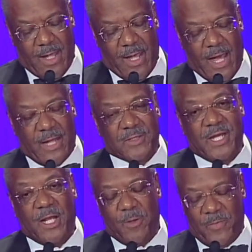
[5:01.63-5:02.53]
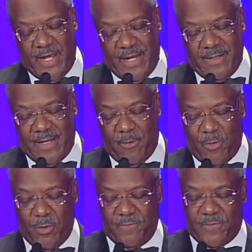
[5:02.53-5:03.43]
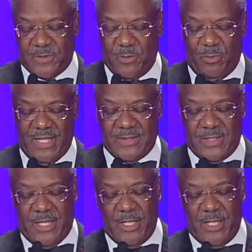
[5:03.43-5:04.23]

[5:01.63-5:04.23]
I'll tell them that I wrote for some big city